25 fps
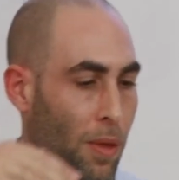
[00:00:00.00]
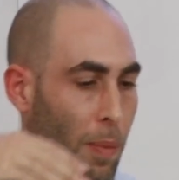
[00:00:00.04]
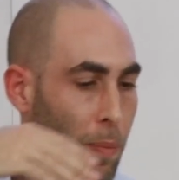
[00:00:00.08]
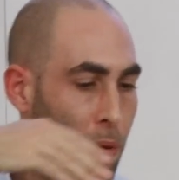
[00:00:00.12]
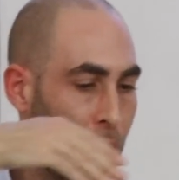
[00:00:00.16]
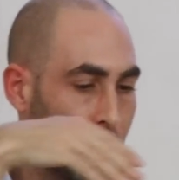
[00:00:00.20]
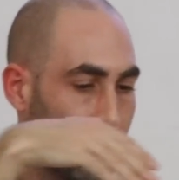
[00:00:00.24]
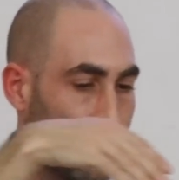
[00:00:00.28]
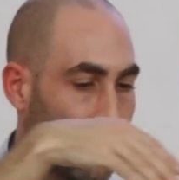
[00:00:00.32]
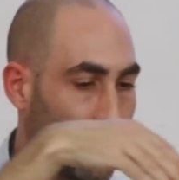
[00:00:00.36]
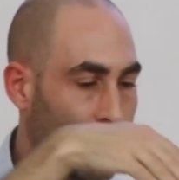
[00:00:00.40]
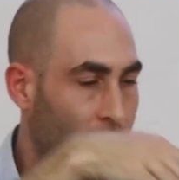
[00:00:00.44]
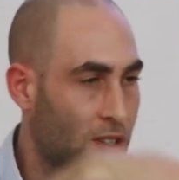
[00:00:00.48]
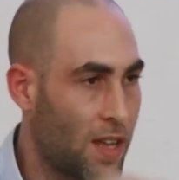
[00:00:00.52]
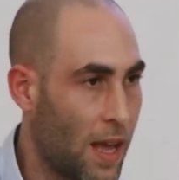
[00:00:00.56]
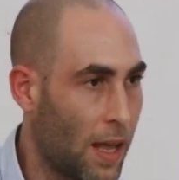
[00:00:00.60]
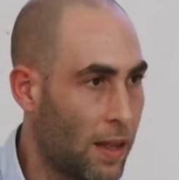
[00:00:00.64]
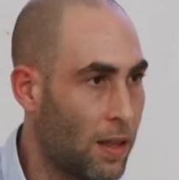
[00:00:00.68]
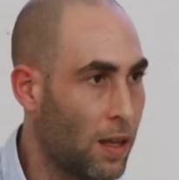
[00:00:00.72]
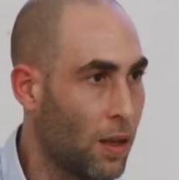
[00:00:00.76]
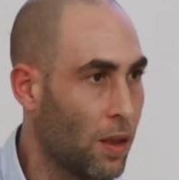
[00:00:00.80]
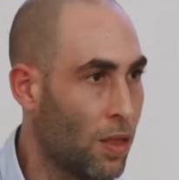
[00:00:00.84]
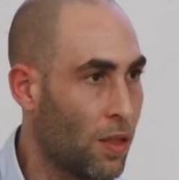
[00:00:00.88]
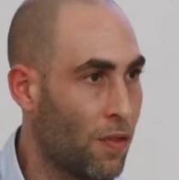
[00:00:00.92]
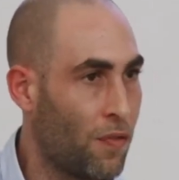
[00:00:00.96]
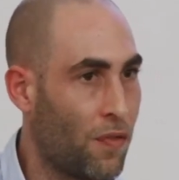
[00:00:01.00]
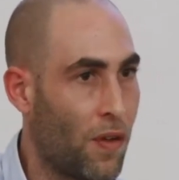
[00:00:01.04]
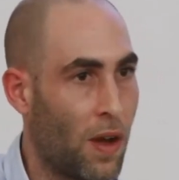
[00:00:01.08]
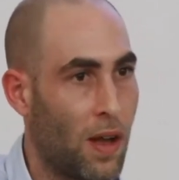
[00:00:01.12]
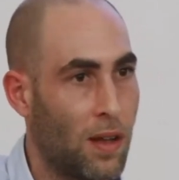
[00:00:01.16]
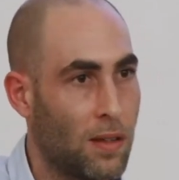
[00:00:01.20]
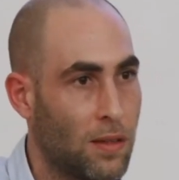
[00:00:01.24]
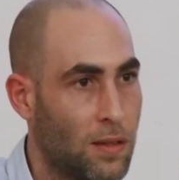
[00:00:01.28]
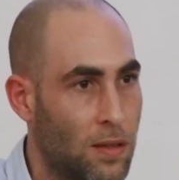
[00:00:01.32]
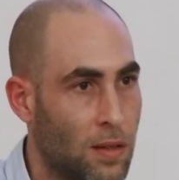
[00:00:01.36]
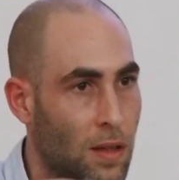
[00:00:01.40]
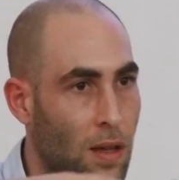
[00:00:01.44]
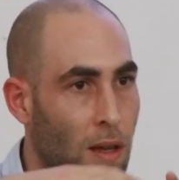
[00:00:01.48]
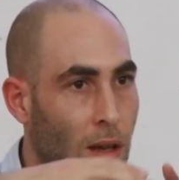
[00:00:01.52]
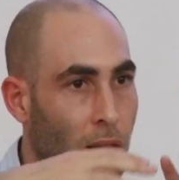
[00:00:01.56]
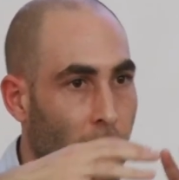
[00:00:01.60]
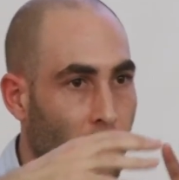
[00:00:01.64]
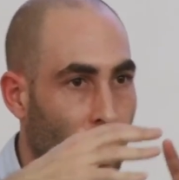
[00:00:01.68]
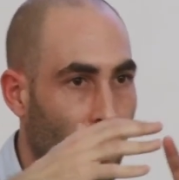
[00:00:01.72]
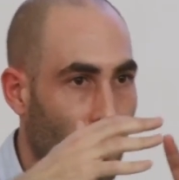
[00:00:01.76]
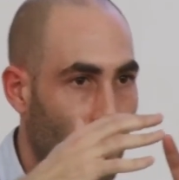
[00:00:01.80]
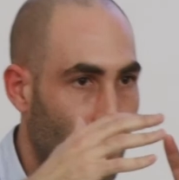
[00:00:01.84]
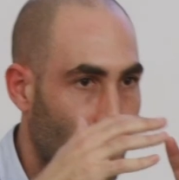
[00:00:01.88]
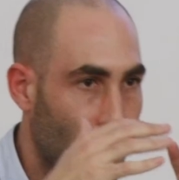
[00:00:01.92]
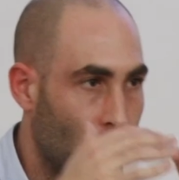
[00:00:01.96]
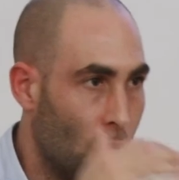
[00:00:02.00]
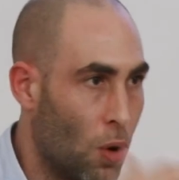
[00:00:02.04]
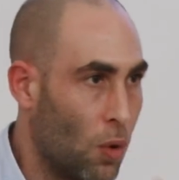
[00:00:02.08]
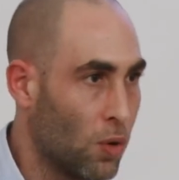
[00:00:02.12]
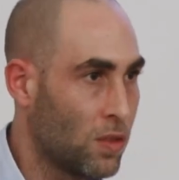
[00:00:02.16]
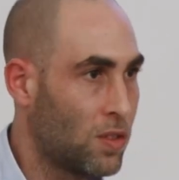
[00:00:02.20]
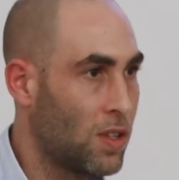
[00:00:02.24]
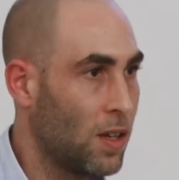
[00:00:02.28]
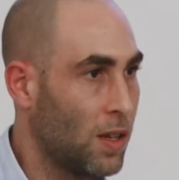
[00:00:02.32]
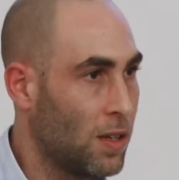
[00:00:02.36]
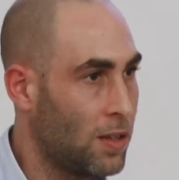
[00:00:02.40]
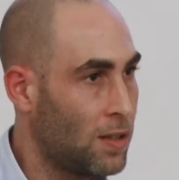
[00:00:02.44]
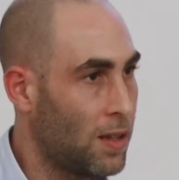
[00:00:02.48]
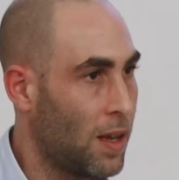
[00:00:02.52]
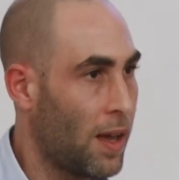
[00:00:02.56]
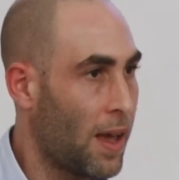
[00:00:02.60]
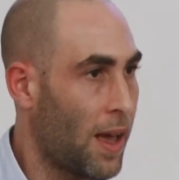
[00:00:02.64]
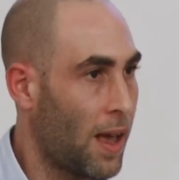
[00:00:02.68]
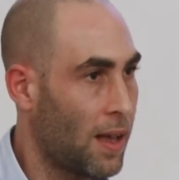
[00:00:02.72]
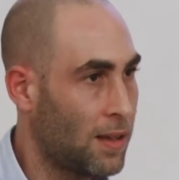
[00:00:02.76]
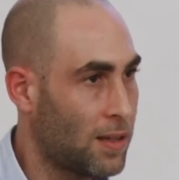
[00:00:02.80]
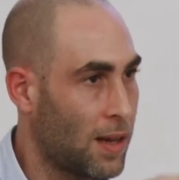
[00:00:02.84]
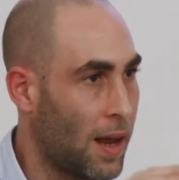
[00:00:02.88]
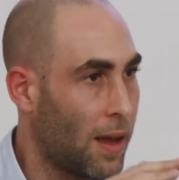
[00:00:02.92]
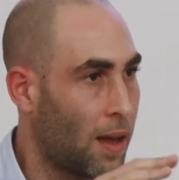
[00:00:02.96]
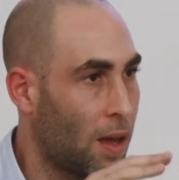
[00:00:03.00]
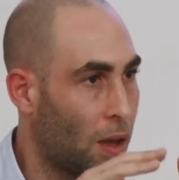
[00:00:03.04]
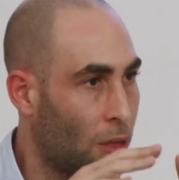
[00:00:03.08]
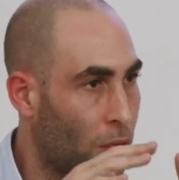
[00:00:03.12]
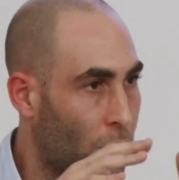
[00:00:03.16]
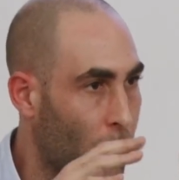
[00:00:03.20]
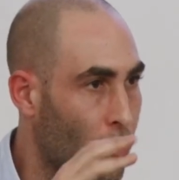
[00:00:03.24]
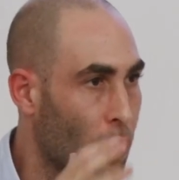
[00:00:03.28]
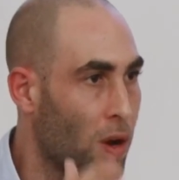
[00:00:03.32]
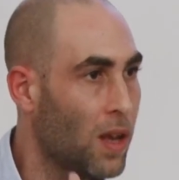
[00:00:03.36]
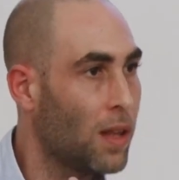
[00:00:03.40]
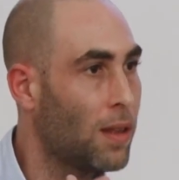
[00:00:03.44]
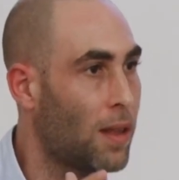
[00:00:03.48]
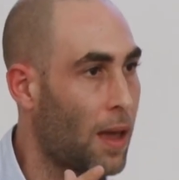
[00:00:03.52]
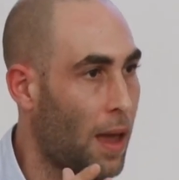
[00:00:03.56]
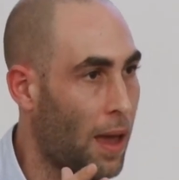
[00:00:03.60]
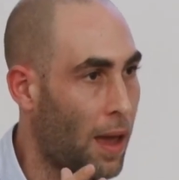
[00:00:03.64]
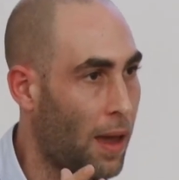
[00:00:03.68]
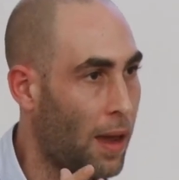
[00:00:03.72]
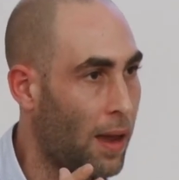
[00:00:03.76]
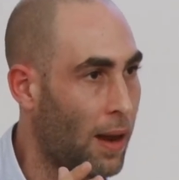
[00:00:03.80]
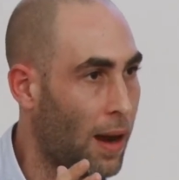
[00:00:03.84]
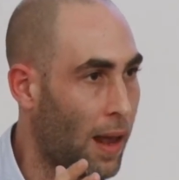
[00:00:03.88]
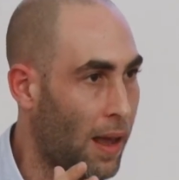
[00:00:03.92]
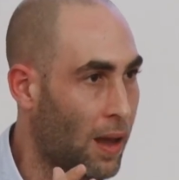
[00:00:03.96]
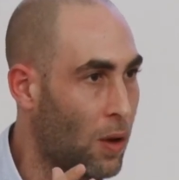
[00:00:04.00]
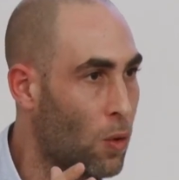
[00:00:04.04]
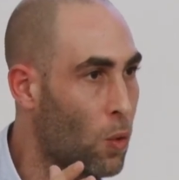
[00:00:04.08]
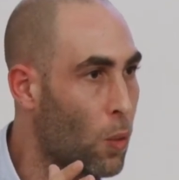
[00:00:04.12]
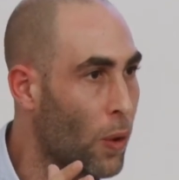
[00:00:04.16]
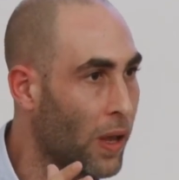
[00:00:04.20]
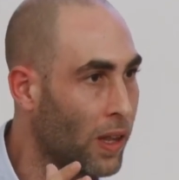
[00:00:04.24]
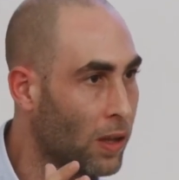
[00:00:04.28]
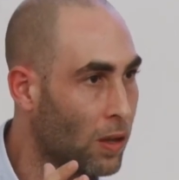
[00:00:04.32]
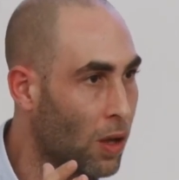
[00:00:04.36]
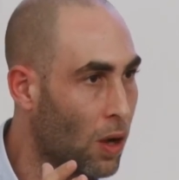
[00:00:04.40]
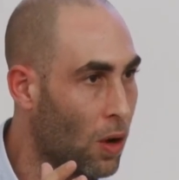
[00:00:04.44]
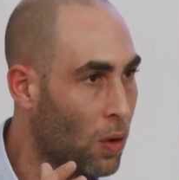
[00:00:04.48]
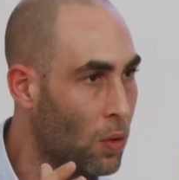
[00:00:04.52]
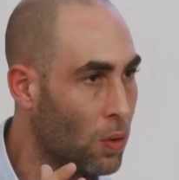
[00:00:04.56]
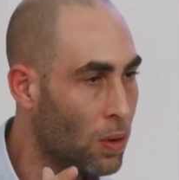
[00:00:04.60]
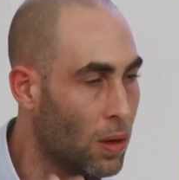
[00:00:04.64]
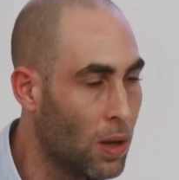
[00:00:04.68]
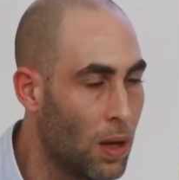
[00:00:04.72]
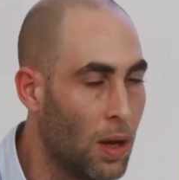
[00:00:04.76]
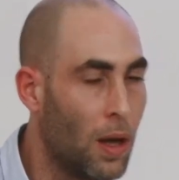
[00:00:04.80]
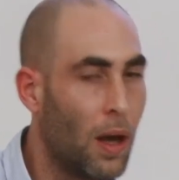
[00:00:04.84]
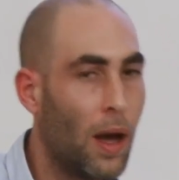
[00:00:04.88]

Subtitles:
person who's getting the funds knows he has a 3-day window.